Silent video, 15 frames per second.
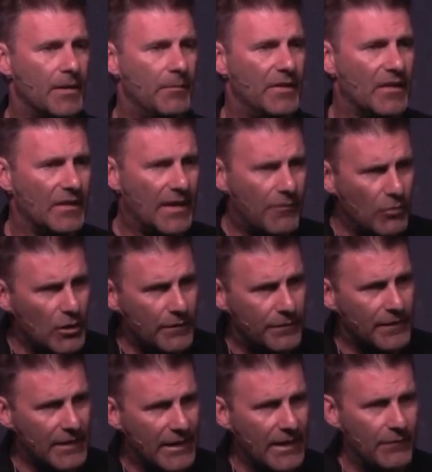I mean, the level of
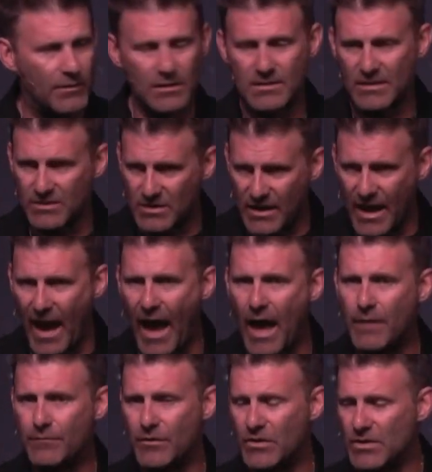forgiveness that she
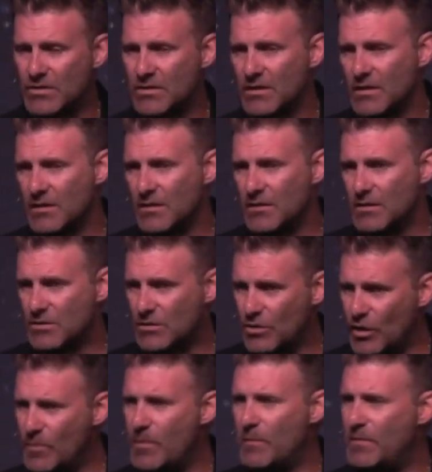had for this
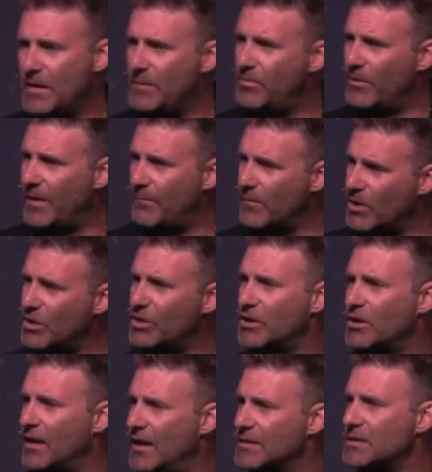group of people that murdered
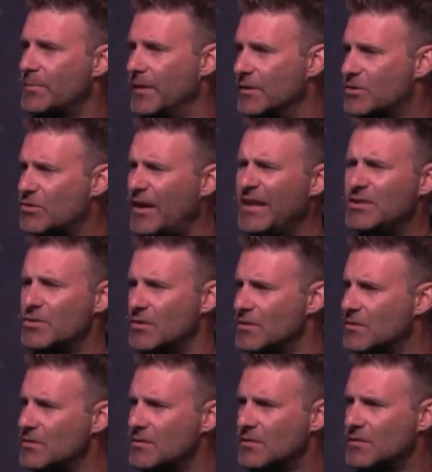her husband,
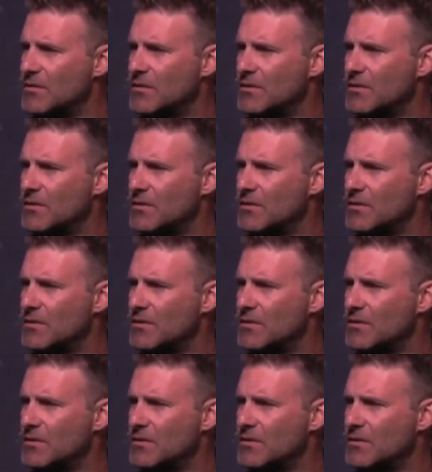strangers.